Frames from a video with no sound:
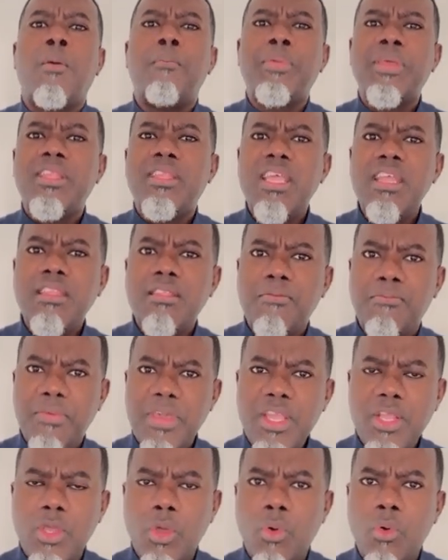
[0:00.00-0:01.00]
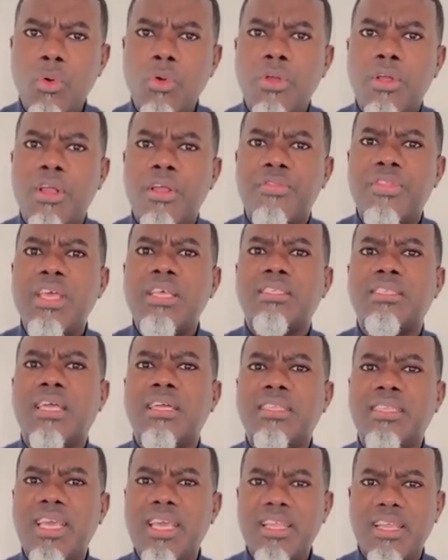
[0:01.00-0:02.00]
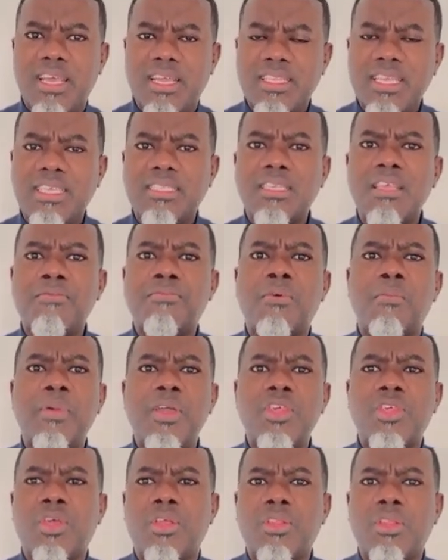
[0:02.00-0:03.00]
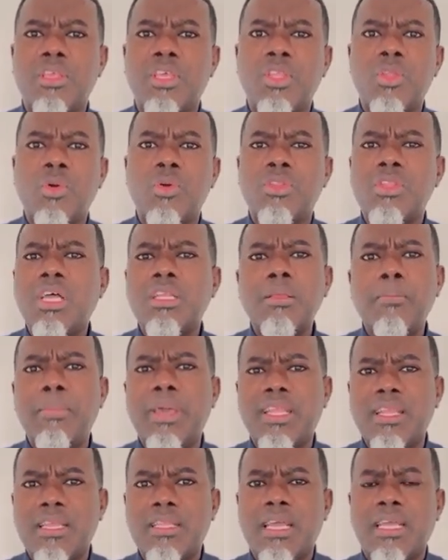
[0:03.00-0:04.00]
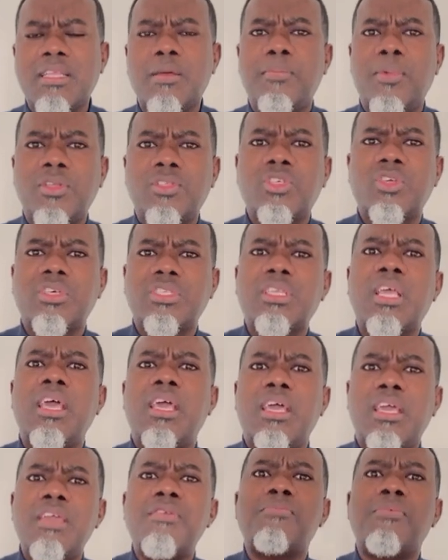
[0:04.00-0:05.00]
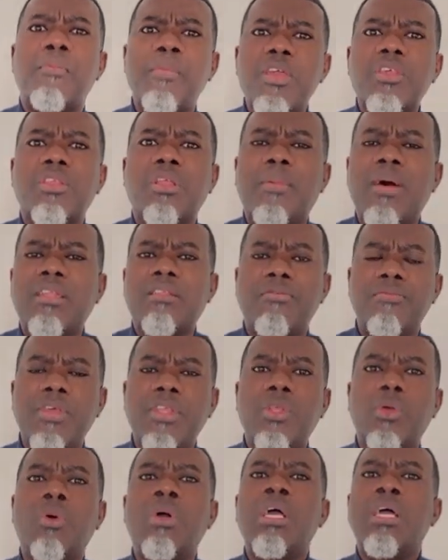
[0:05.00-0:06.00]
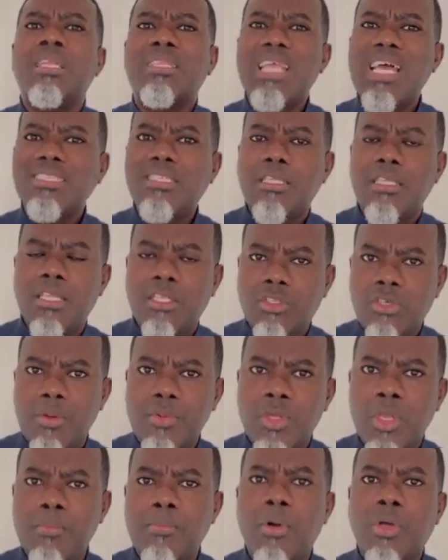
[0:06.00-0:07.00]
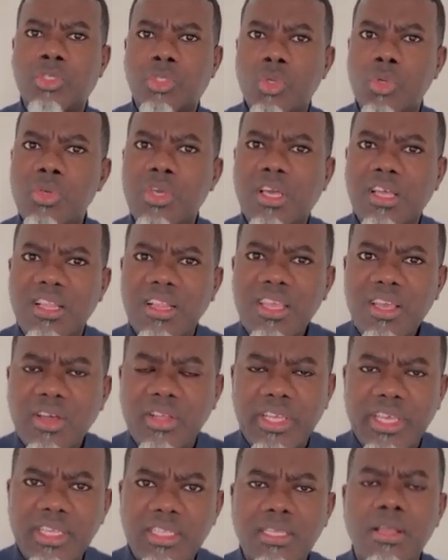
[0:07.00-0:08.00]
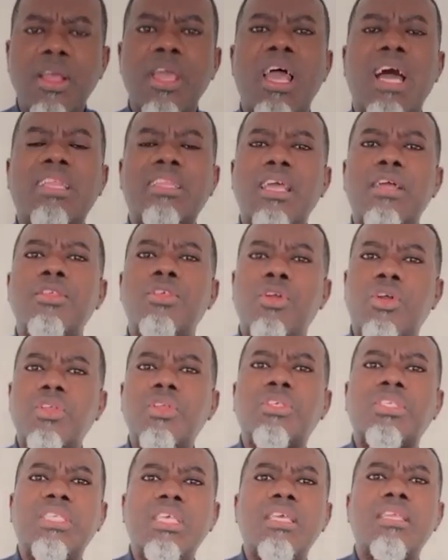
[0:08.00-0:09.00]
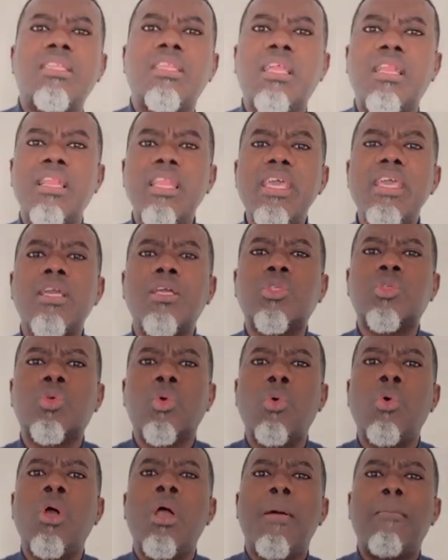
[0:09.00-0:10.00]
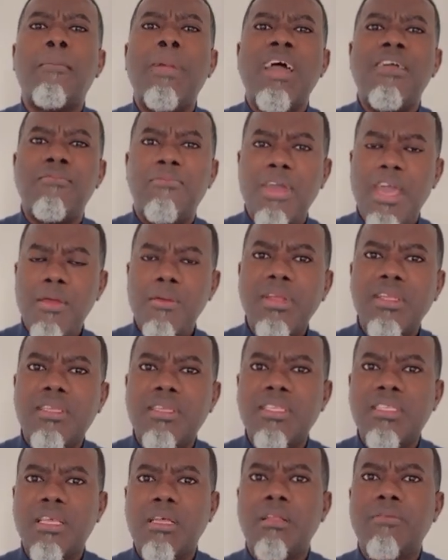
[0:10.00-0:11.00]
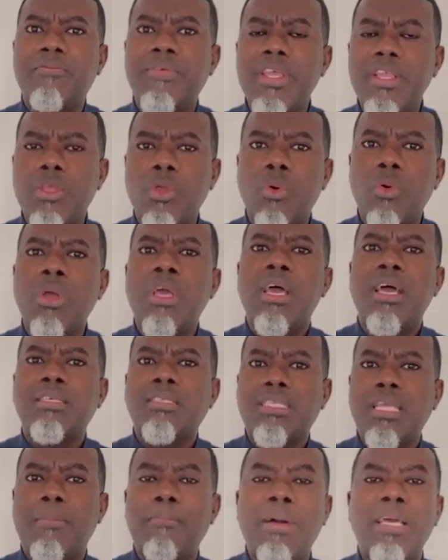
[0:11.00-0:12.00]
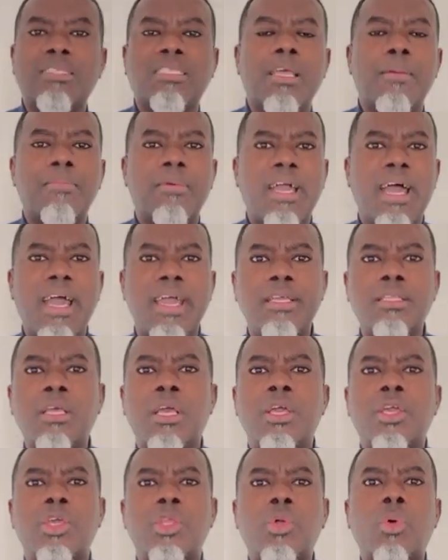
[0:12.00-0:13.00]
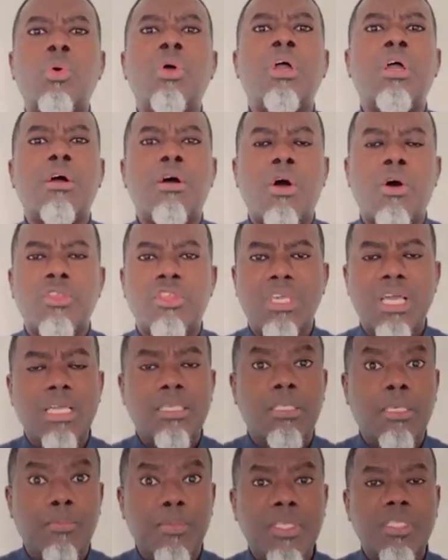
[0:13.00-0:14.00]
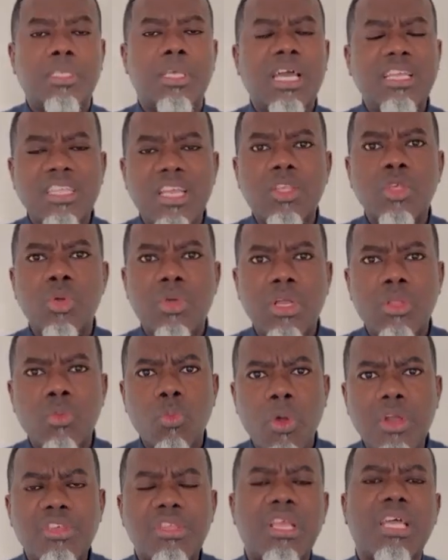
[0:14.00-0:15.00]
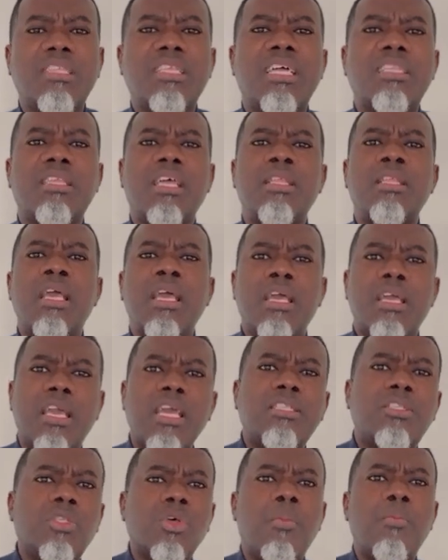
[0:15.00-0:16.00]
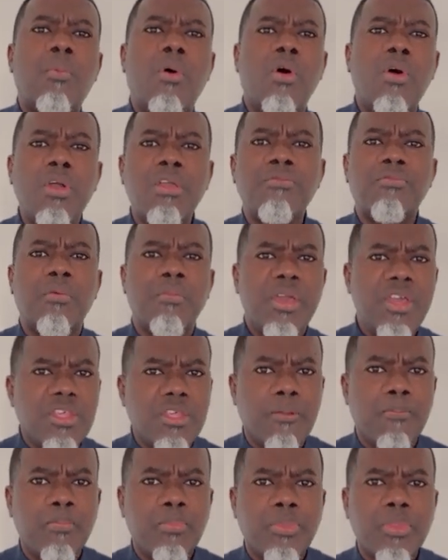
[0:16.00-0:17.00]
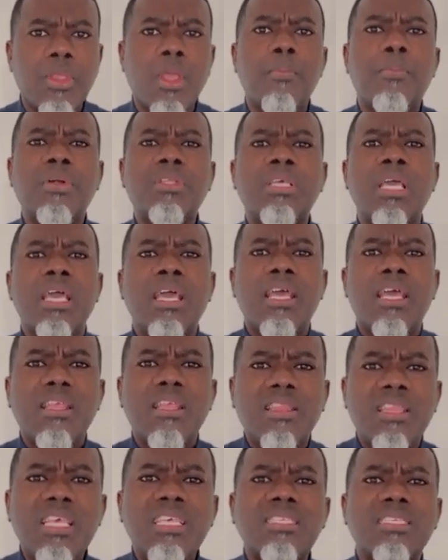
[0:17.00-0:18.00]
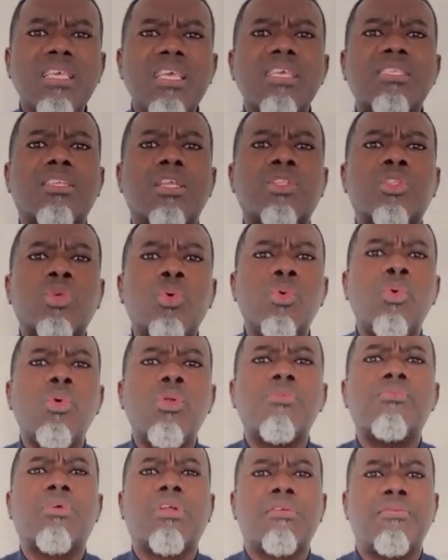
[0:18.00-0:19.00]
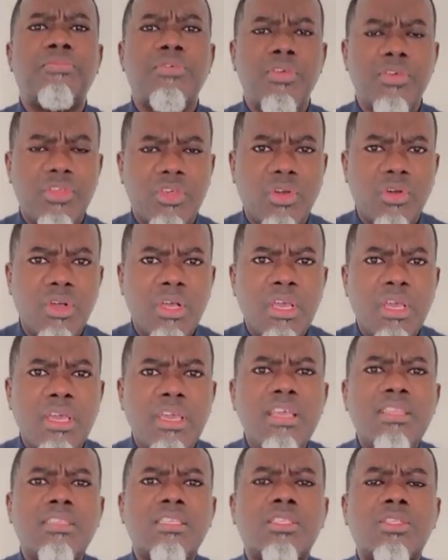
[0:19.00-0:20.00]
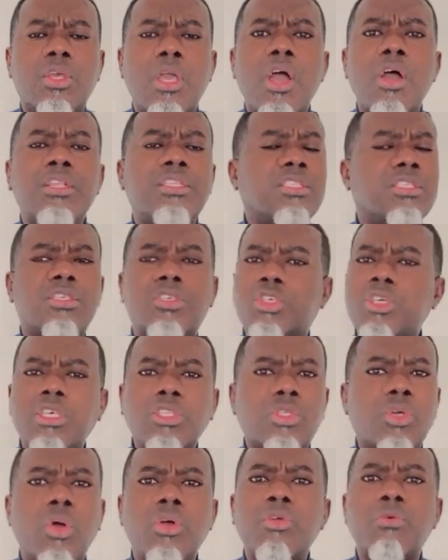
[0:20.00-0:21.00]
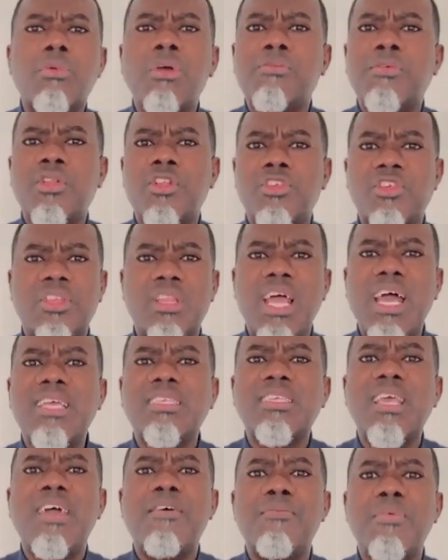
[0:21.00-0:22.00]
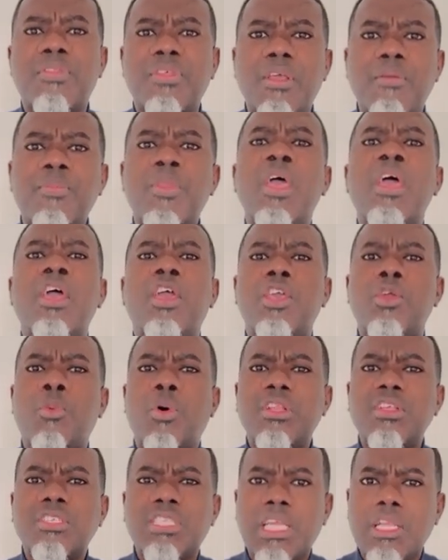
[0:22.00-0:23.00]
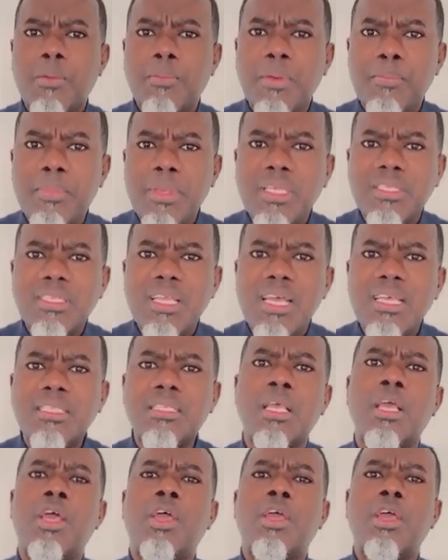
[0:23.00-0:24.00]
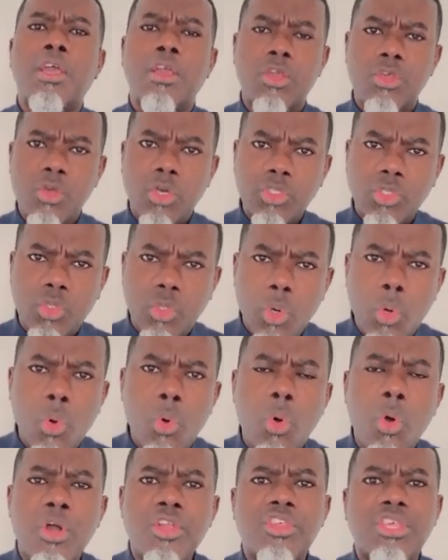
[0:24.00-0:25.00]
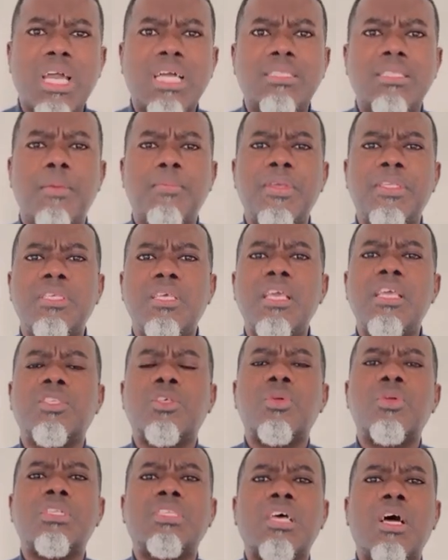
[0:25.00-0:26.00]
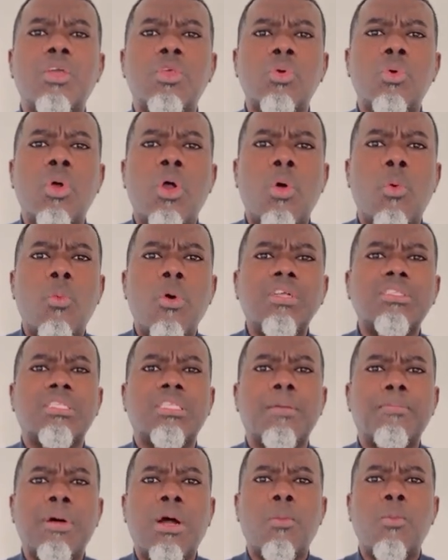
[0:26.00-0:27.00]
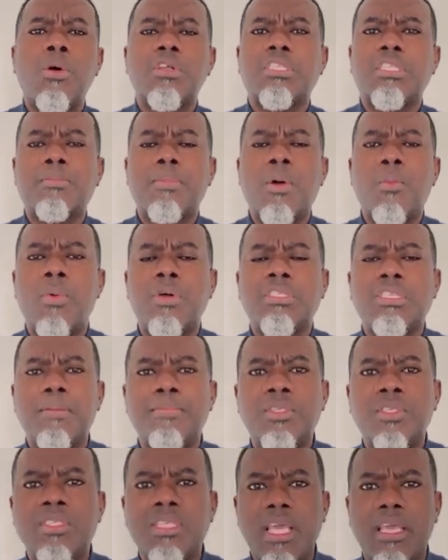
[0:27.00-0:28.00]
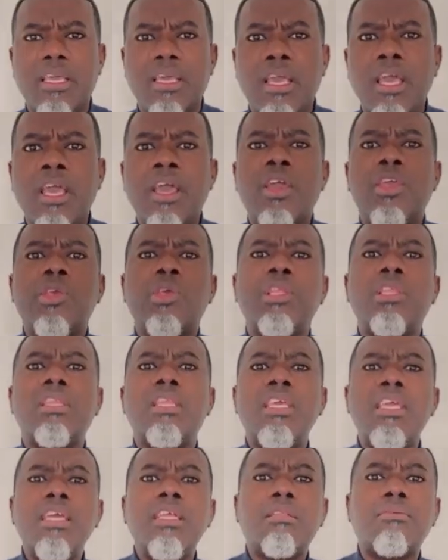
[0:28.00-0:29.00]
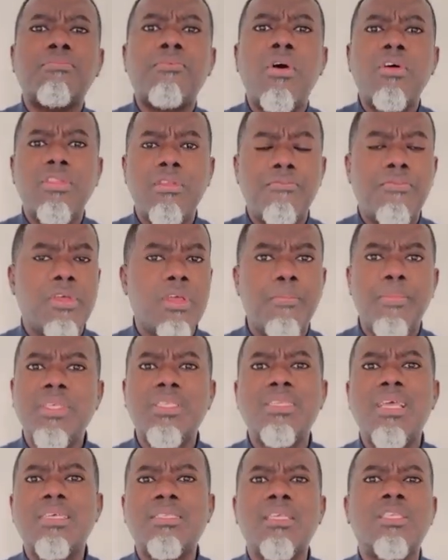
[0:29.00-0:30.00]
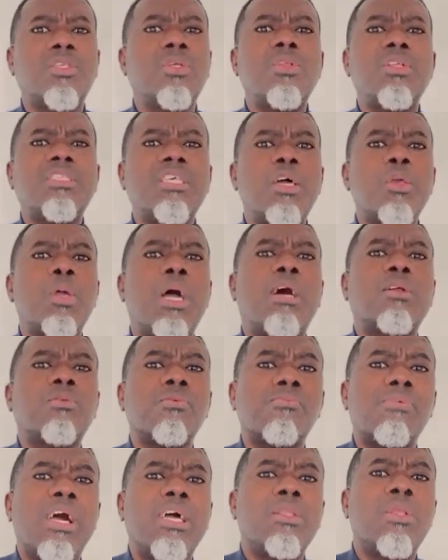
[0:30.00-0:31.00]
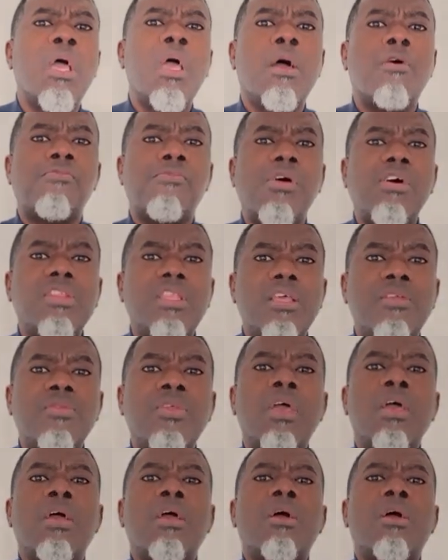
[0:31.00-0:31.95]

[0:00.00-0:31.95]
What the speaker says: Beneath the video, there's data, there's information, you know, not a metadata, but just information about the video. That's the description box. So you click on it, and then you're going to see the link to my very detailed video, a step-by-step guide, you know, on ChatGPT. And then you can watch that and then get some more information. But this is the tool for the future. It's just going to revolutionize everything. You want to set up a business? Just go on ChatGPT. It's going to tell you what step and what step and what step to take. You need funding for your business. It's going to tell you how to find funding.